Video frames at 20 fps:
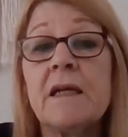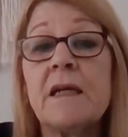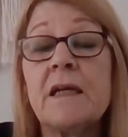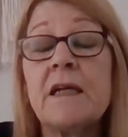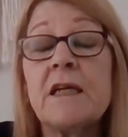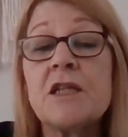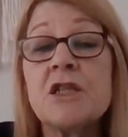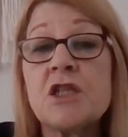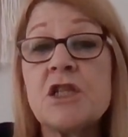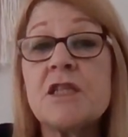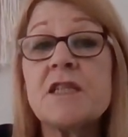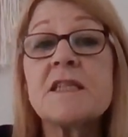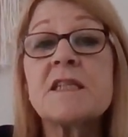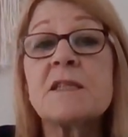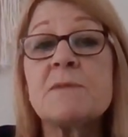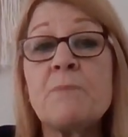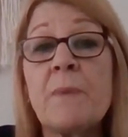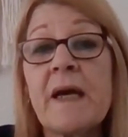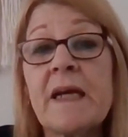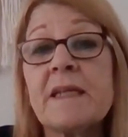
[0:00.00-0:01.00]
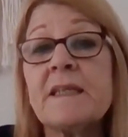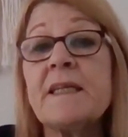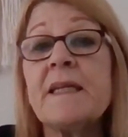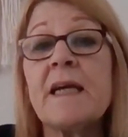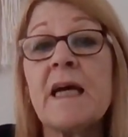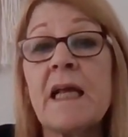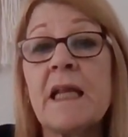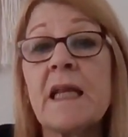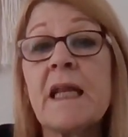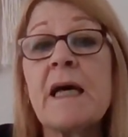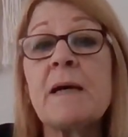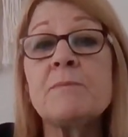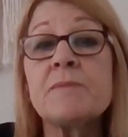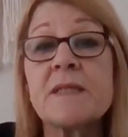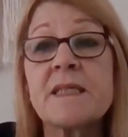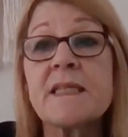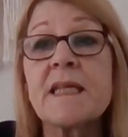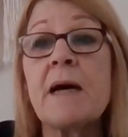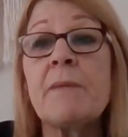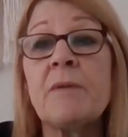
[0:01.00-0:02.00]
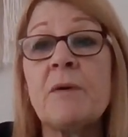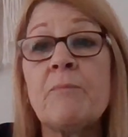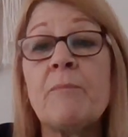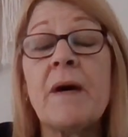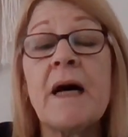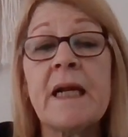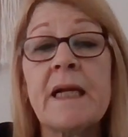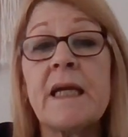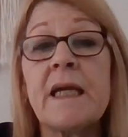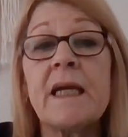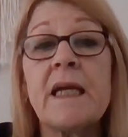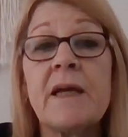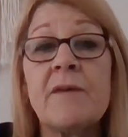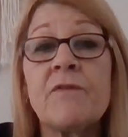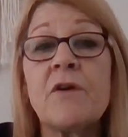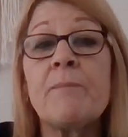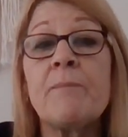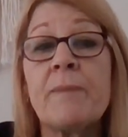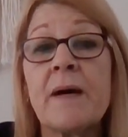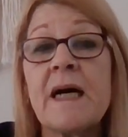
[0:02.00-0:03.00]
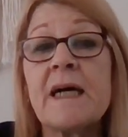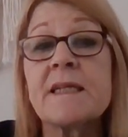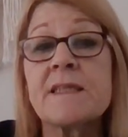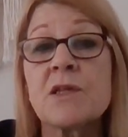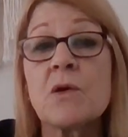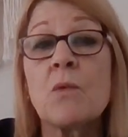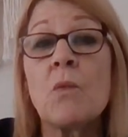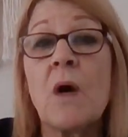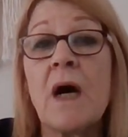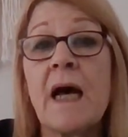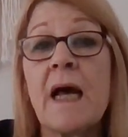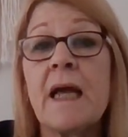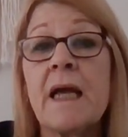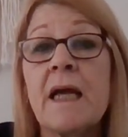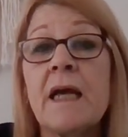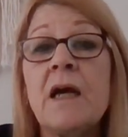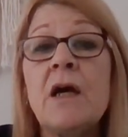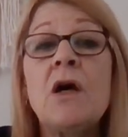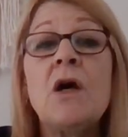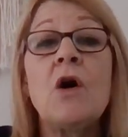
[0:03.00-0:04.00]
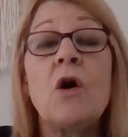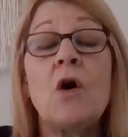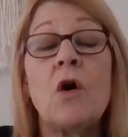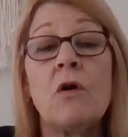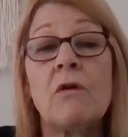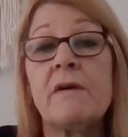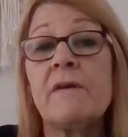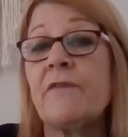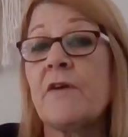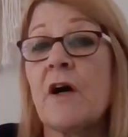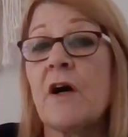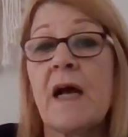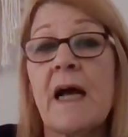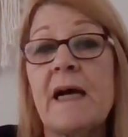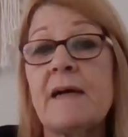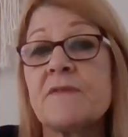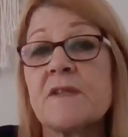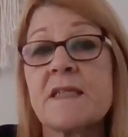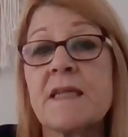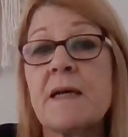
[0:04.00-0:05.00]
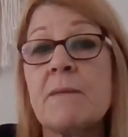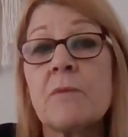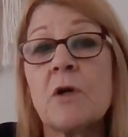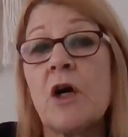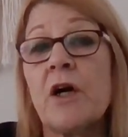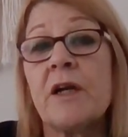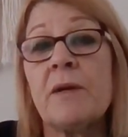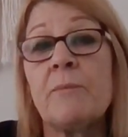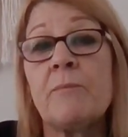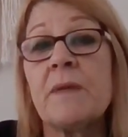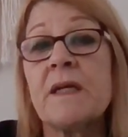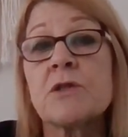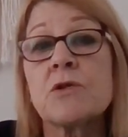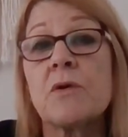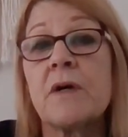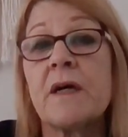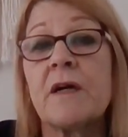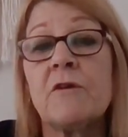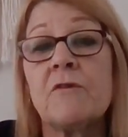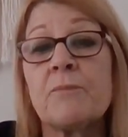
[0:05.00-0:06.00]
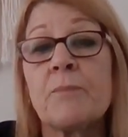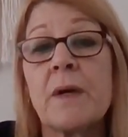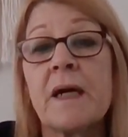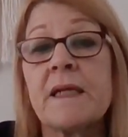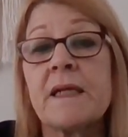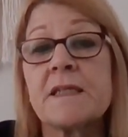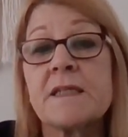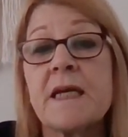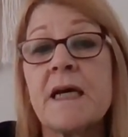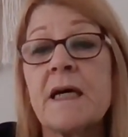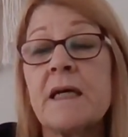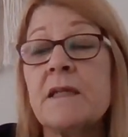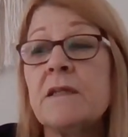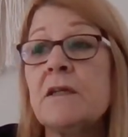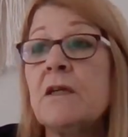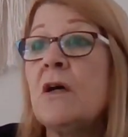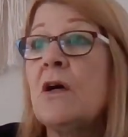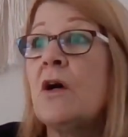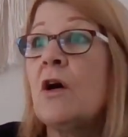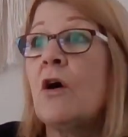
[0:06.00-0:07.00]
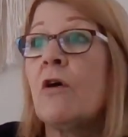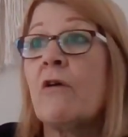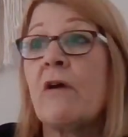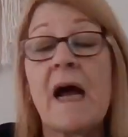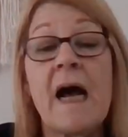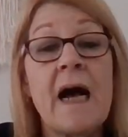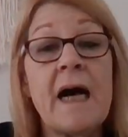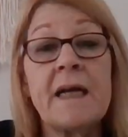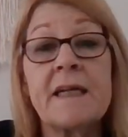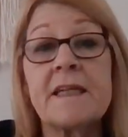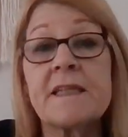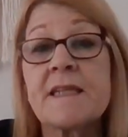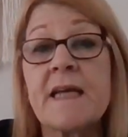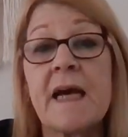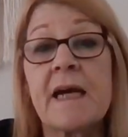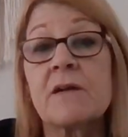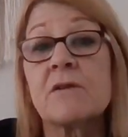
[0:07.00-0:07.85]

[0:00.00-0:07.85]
She's expecting a lump sum of money if I pass away, or if I have some kind of mental health breakdown or a heart attack or